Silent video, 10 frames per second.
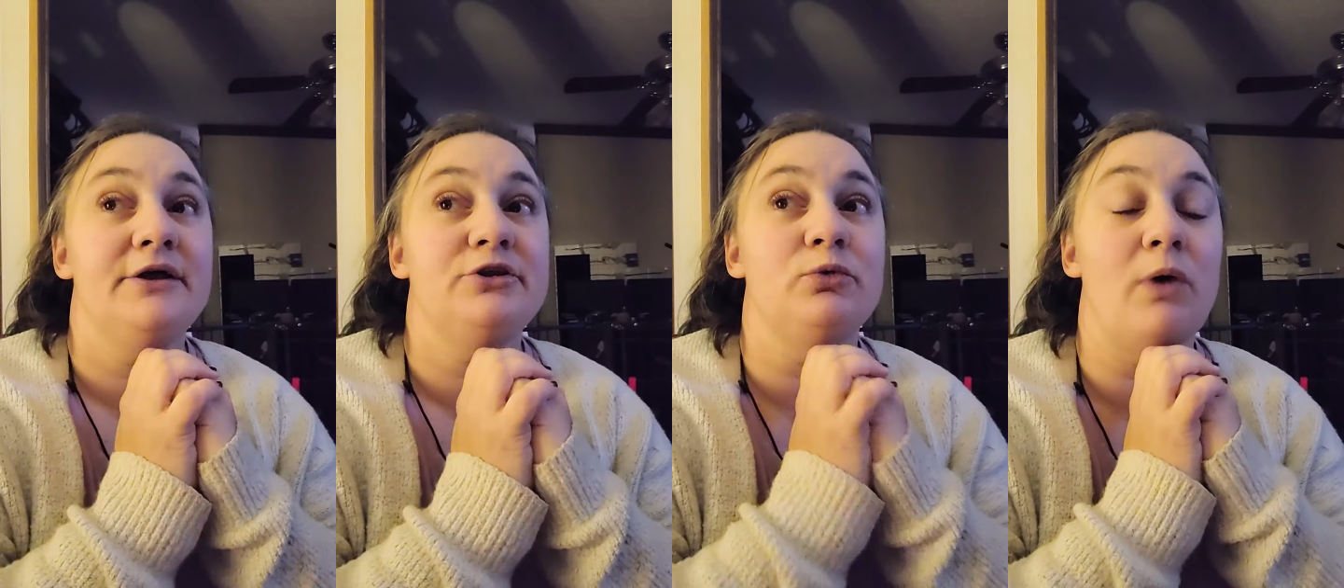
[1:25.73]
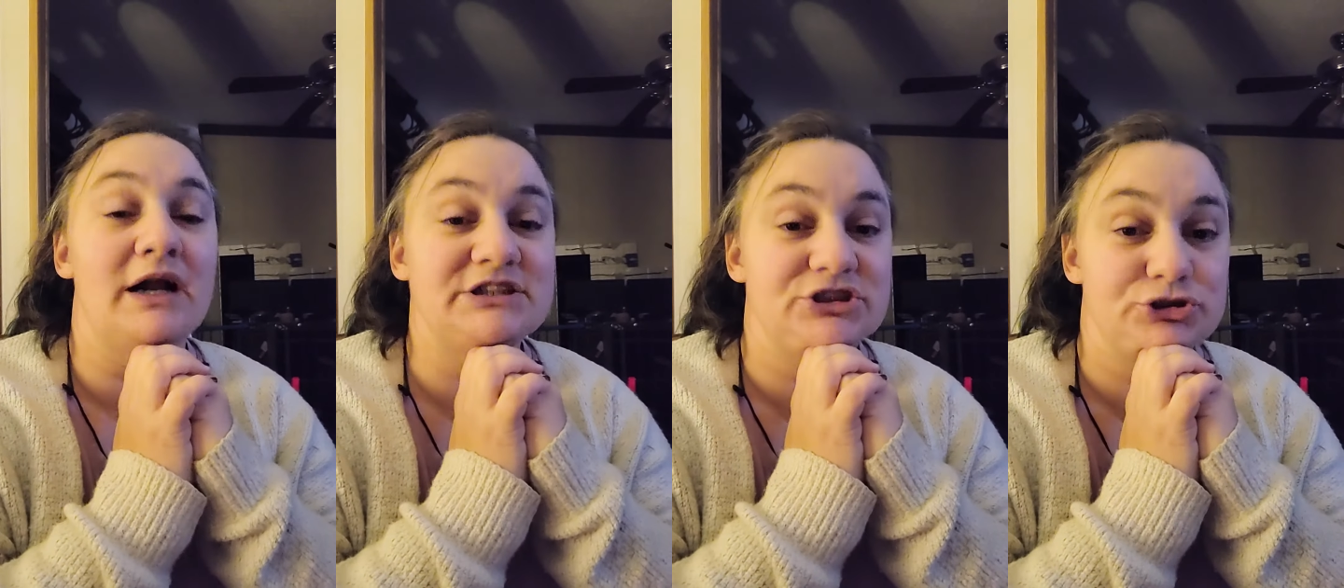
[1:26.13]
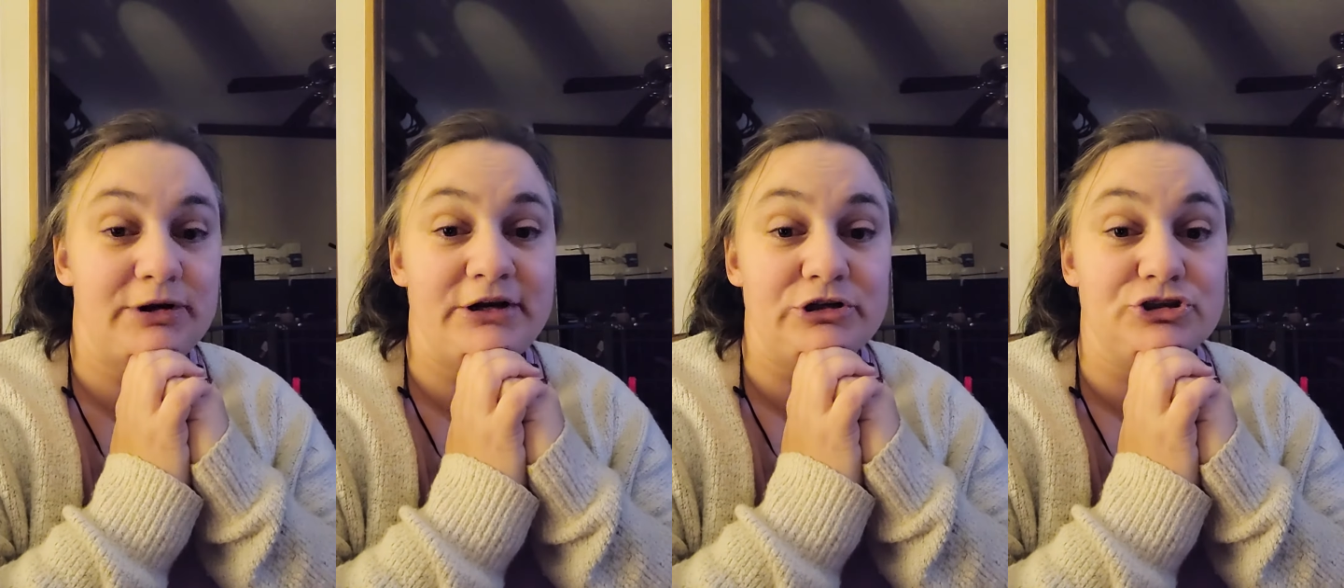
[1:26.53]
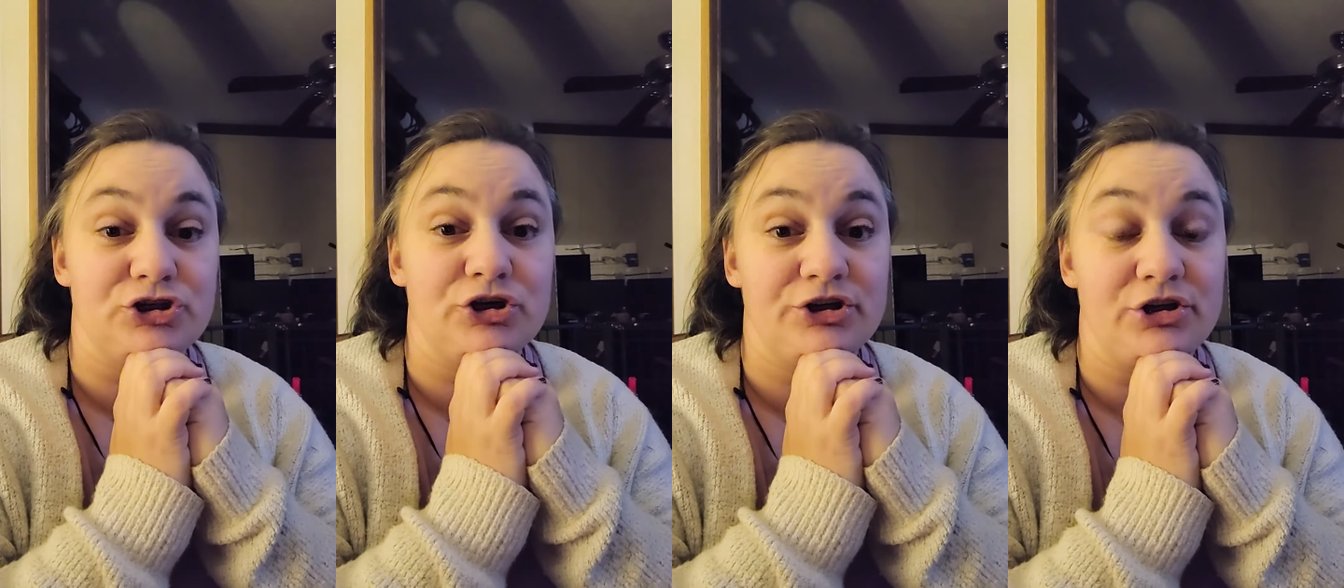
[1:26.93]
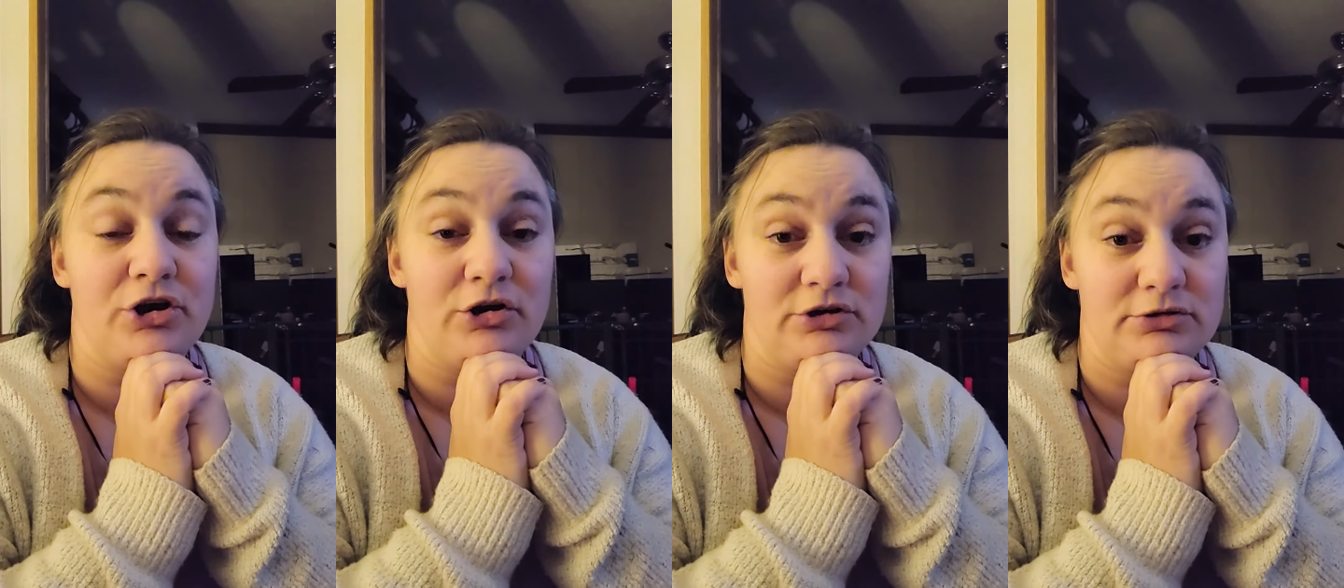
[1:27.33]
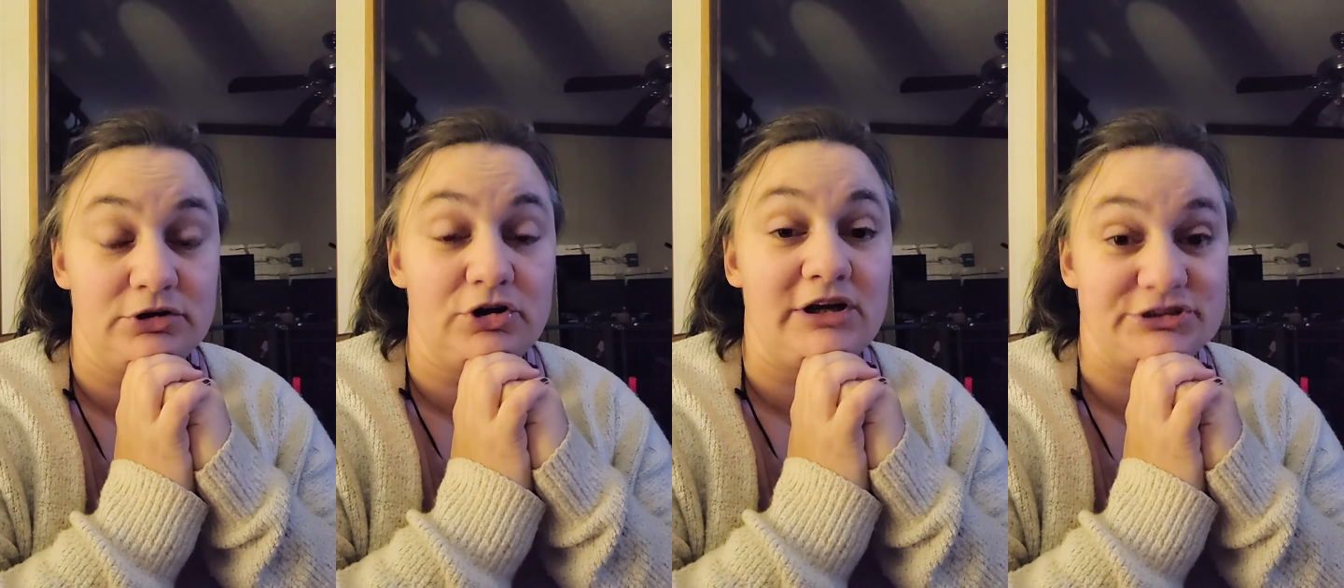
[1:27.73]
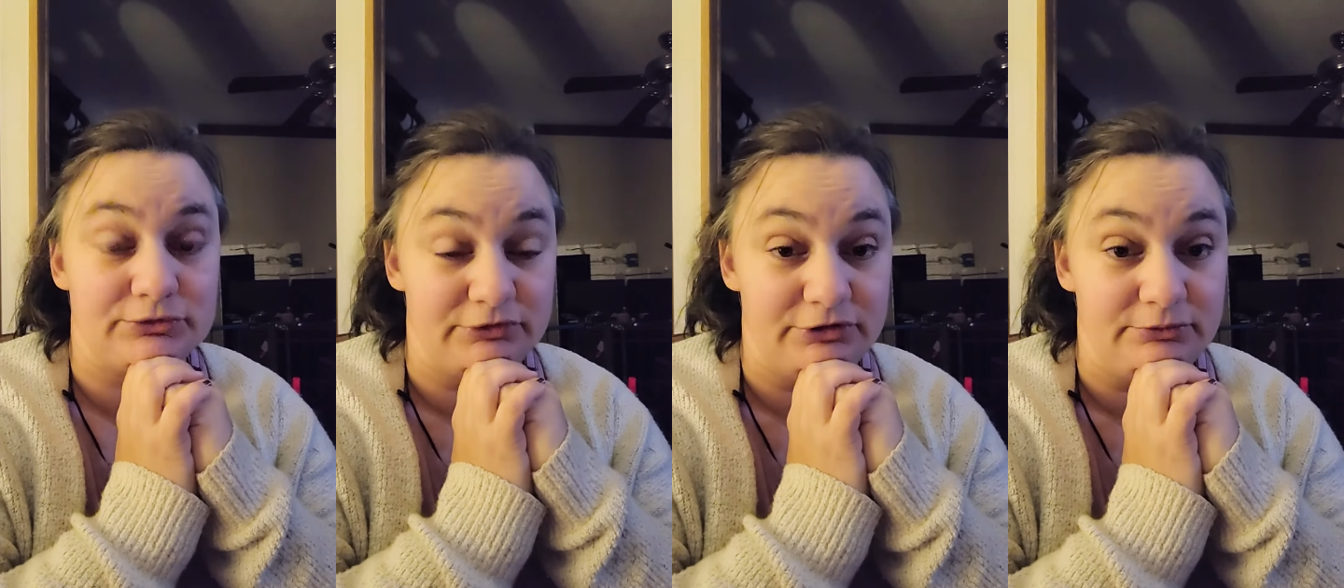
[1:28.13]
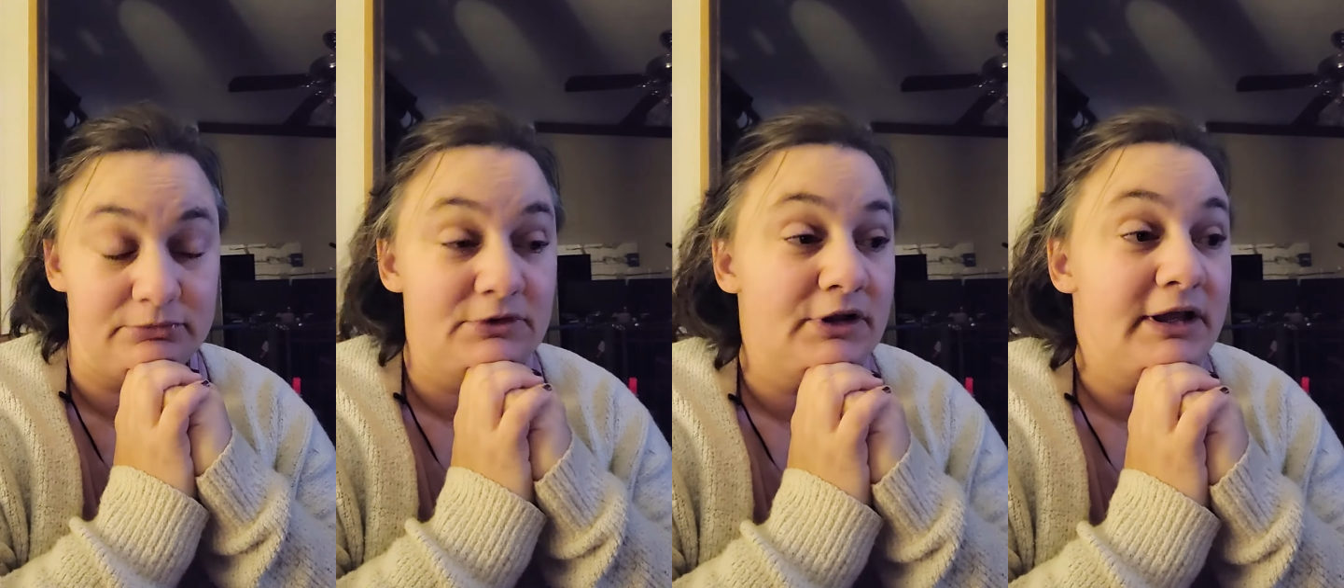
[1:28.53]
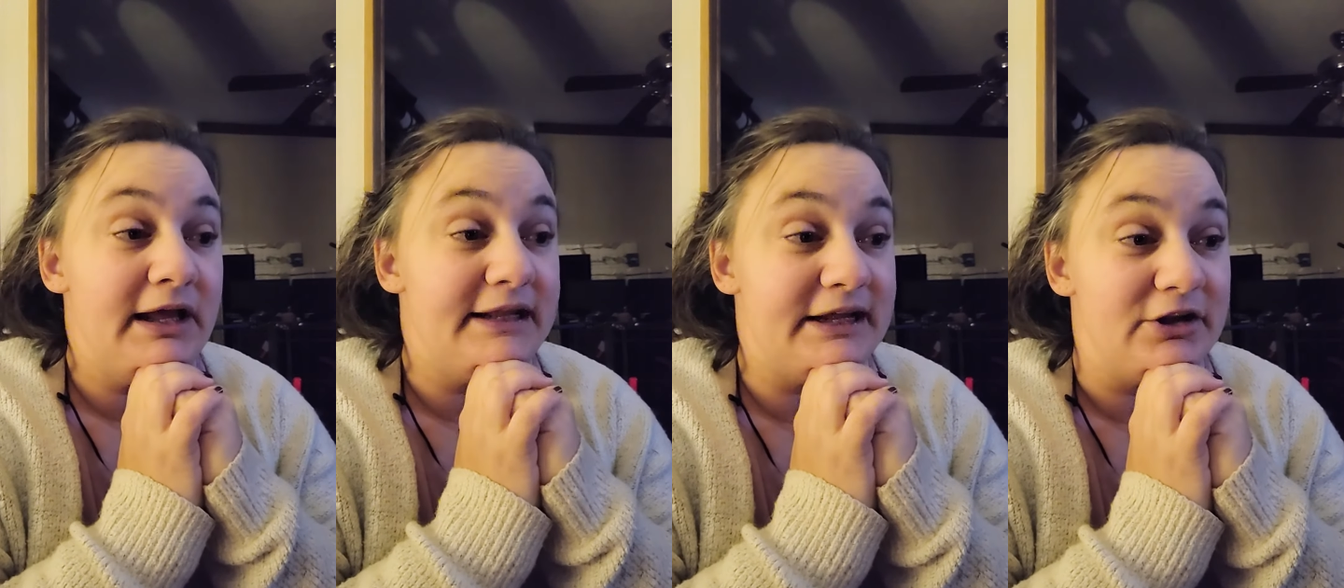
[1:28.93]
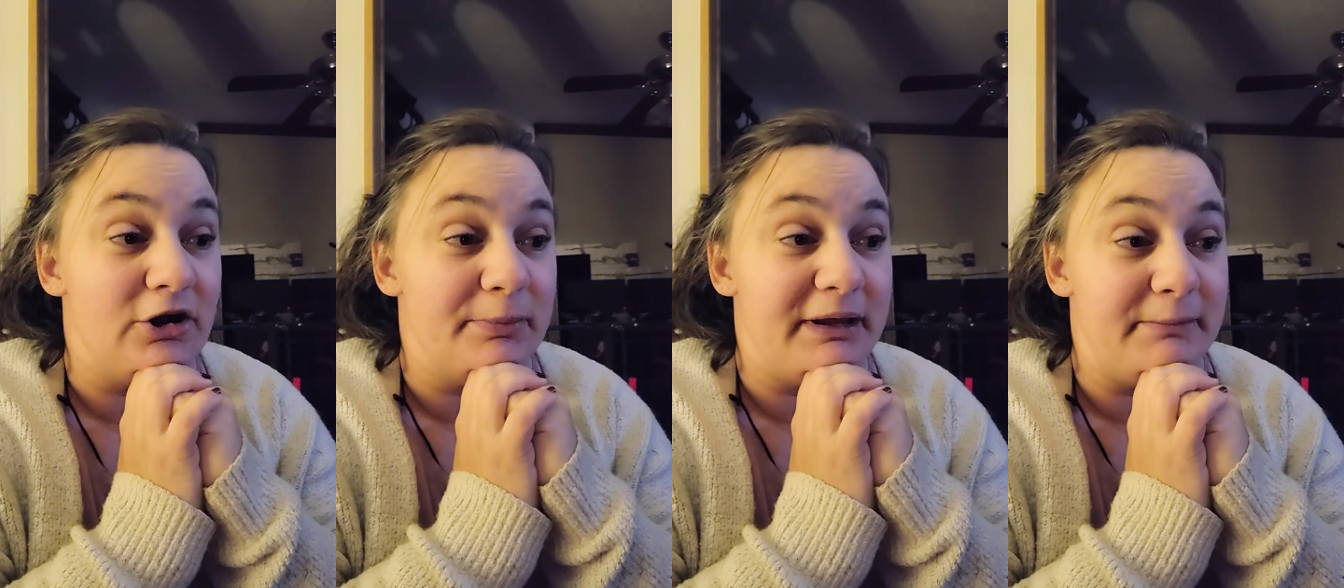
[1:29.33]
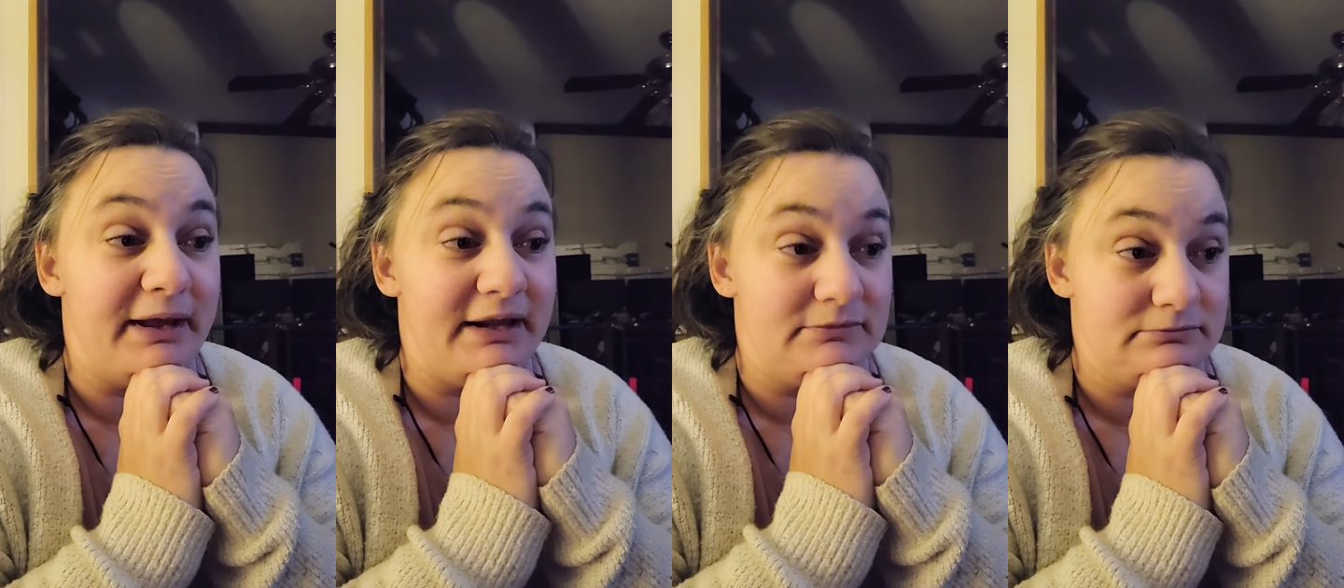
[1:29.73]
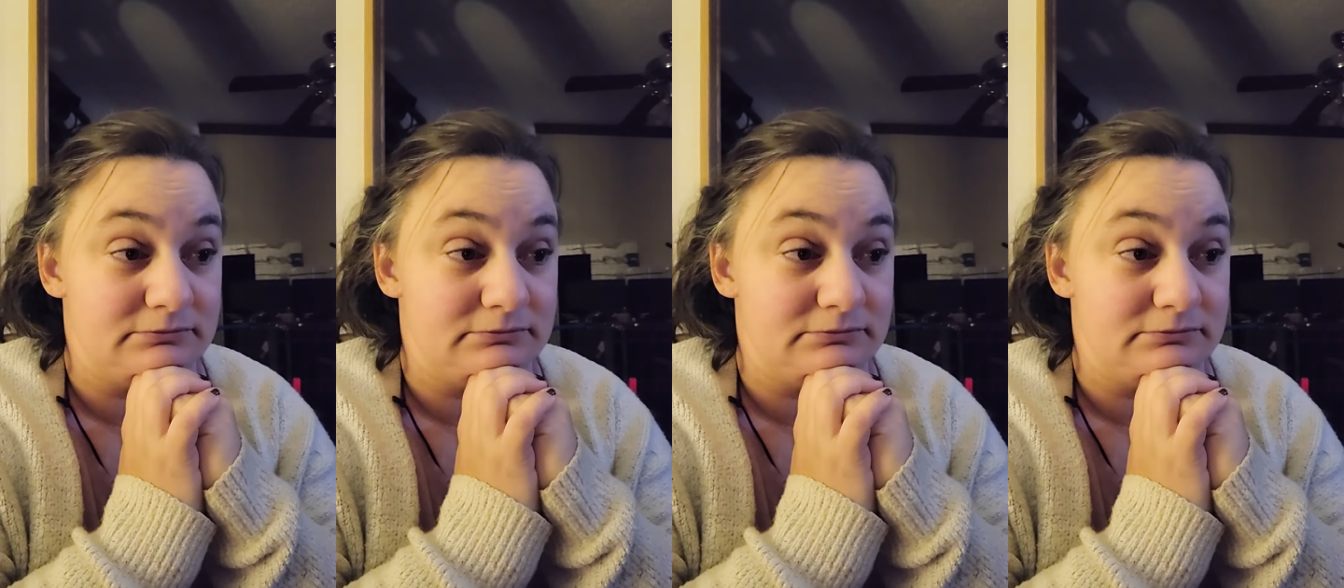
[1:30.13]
to watch a trainer jerk a dog across the room and that dog be in pain.